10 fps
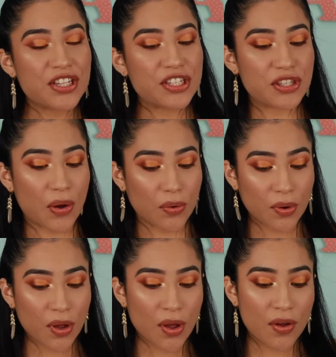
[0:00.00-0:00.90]
so
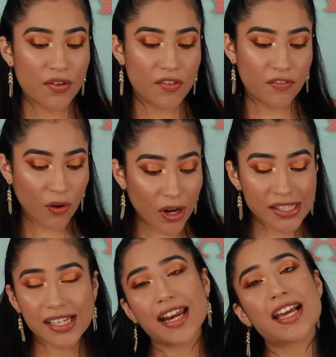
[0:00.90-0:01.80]
for
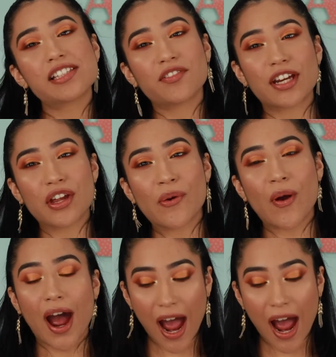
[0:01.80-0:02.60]
today's video,